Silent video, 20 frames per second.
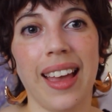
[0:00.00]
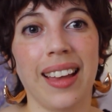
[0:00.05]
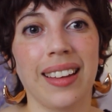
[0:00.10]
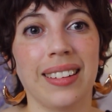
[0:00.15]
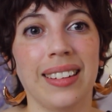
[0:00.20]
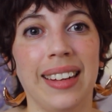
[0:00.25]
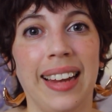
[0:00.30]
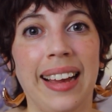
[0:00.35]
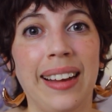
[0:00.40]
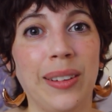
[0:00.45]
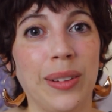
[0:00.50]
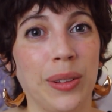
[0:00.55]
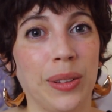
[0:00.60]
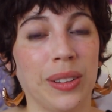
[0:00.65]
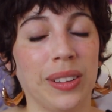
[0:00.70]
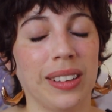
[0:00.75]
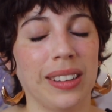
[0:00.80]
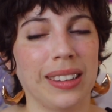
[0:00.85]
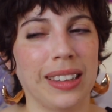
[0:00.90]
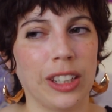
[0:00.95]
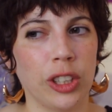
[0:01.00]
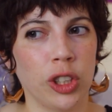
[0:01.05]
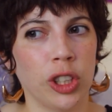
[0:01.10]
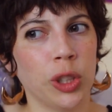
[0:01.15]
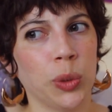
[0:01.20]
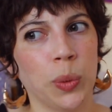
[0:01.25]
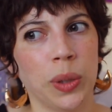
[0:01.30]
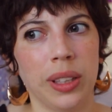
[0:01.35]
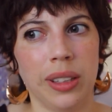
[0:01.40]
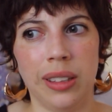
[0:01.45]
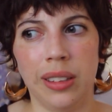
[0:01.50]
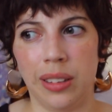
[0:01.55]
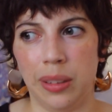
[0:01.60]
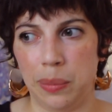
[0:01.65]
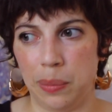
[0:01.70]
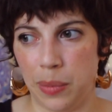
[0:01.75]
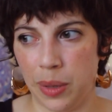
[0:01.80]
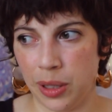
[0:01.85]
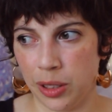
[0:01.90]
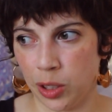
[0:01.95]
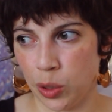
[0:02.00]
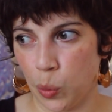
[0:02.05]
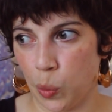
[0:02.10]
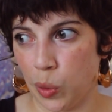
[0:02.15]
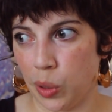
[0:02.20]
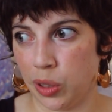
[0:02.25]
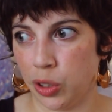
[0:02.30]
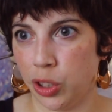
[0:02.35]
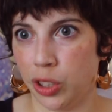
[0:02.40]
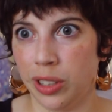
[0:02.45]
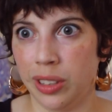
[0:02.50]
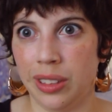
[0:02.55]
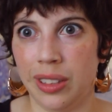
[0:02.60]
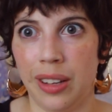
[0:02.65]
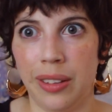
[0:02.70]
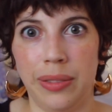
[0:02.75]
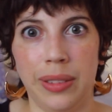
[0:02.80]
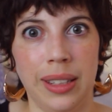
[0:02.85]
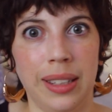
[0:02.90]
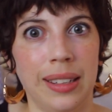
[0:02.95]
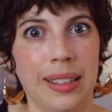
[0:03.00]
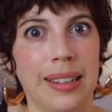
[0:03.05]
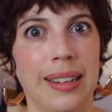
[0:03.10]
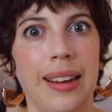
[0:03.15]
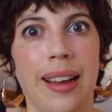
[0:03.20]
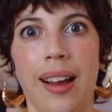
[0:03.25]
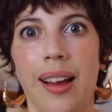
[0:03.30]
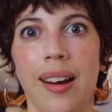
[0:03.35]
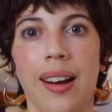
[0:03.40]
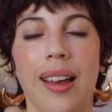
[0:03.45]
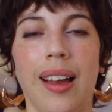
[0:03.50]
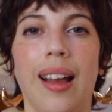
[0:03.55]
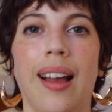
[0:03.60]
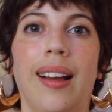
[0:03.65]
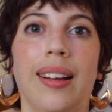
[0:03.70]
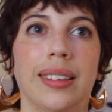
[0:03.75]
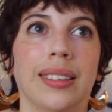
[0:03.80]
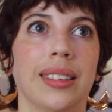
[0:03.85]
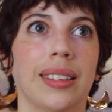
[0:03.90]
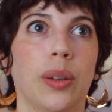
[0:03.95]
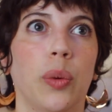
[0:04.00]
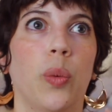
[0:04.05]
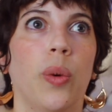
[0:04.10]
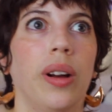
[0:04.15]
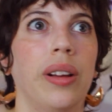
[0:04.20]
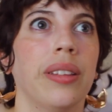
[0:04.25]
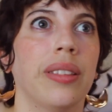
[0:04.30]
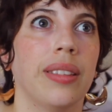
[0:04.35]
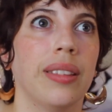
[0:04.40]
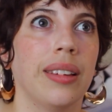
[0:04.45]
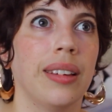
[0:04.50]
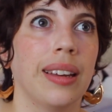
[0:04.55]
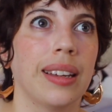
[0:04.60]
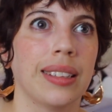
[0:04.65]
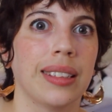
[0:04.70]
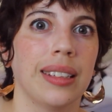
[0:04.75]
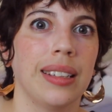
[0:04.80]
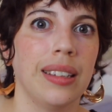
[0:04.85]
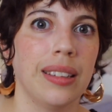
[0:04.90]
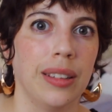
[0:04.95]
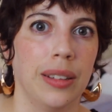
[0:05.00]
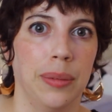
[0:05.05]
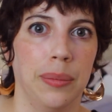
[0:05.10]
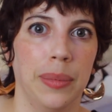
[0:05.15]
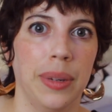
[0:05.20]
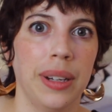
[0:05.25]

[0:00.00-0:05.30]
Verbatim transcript: And now that she's with Elon Musk, well, she's definitely not as wealthy as Elon